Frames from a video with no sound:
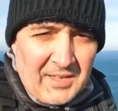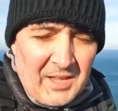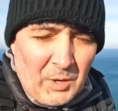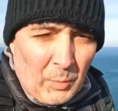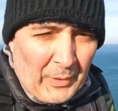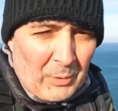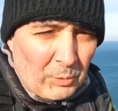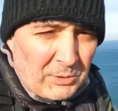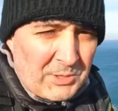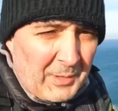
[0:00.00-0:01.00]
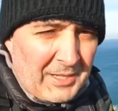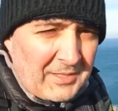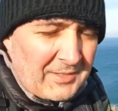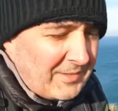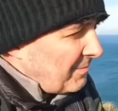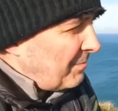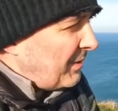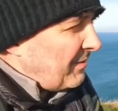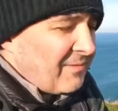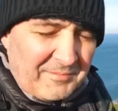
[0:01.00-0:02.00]
Quite cold as well, but
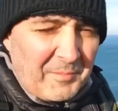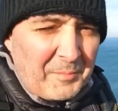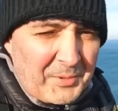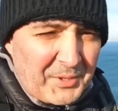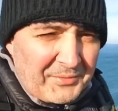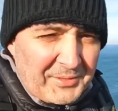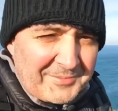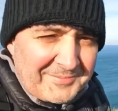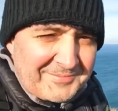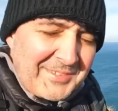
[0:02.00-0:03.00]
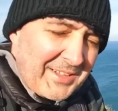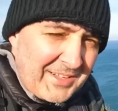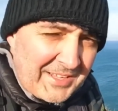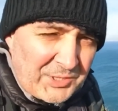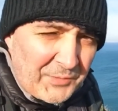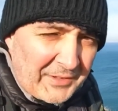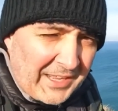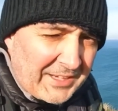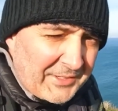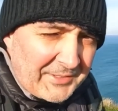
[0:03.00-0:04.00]
beautiful. Let's go for a dander.